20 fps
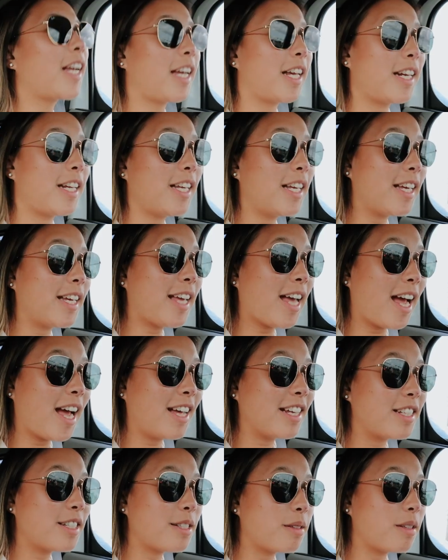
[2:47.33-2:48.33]
I'm gonna get
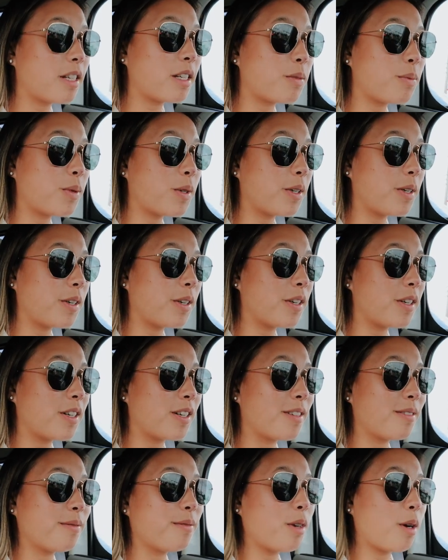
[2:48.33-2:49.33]
gas because
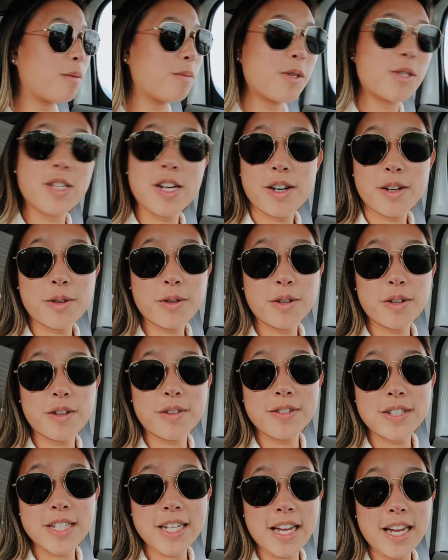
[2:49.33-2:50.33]
we're almost in a quarter
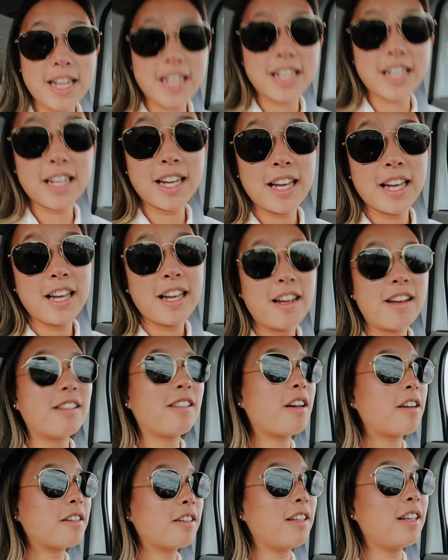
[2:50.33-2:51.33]
of a tank. And
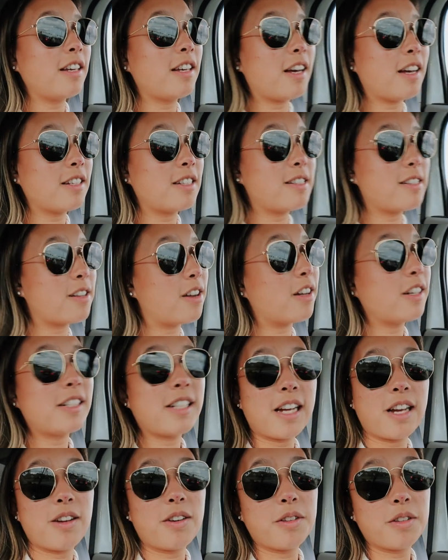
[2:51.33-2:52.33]
luckily gas has gone
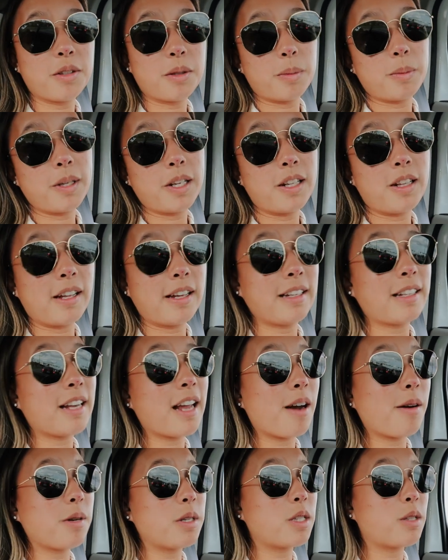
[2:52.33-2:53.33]
down a little bit, like
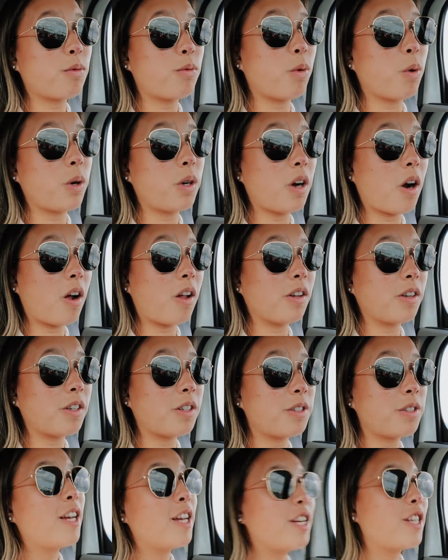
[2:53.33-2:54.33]
now it's
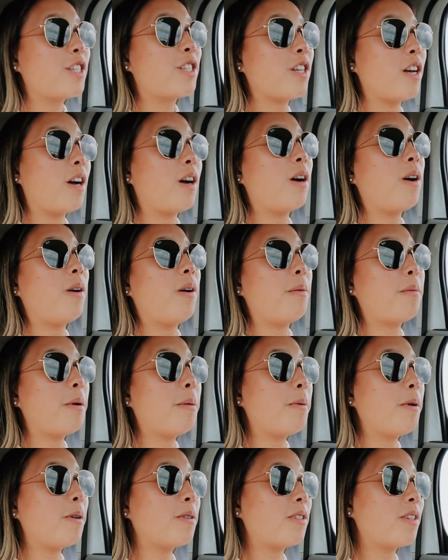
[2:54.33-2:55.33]
$4. So I'm gonna
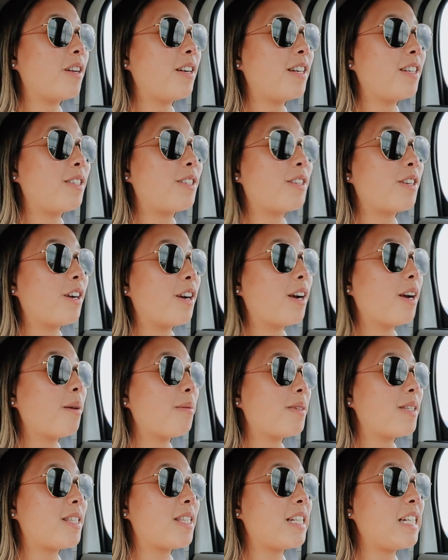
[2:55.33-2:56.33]
post on Instagram
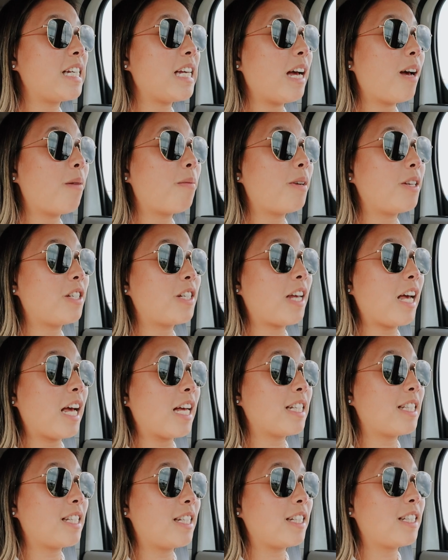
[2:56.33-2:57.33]
and see how much
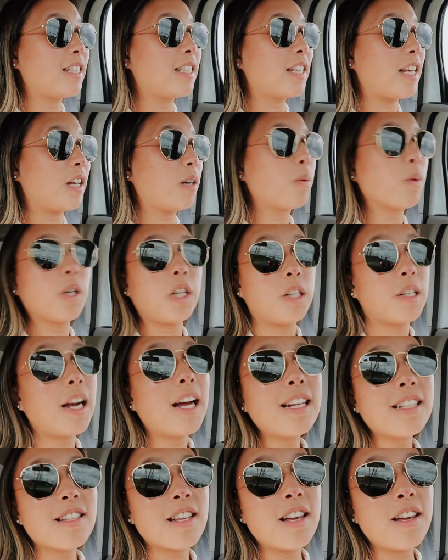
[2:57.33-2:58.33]
gas is like where you
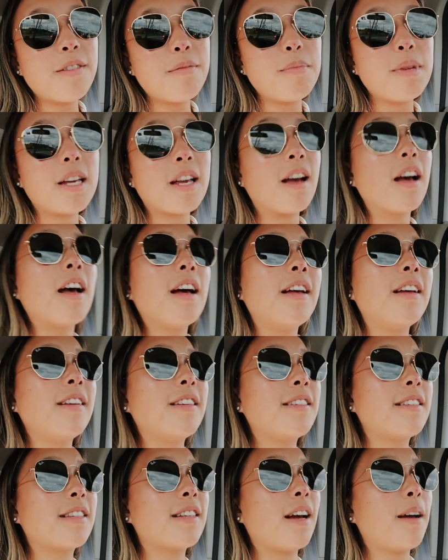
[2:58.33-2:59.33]
guys live
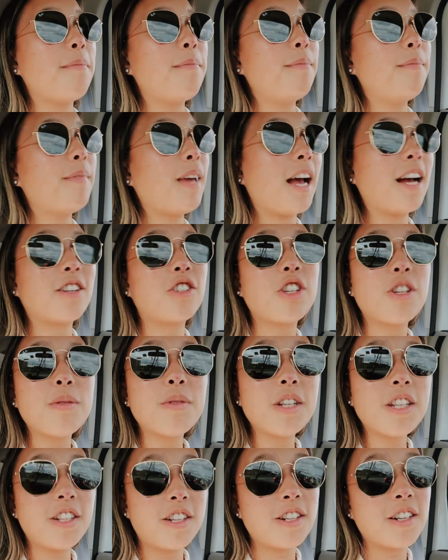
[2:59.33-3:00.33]
because I'm actually
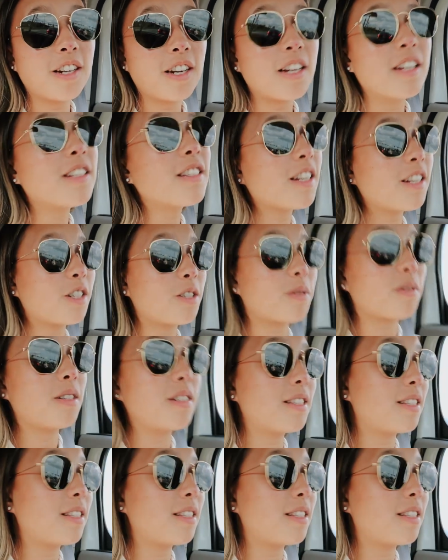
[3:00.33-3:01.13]
really curious. I just wanna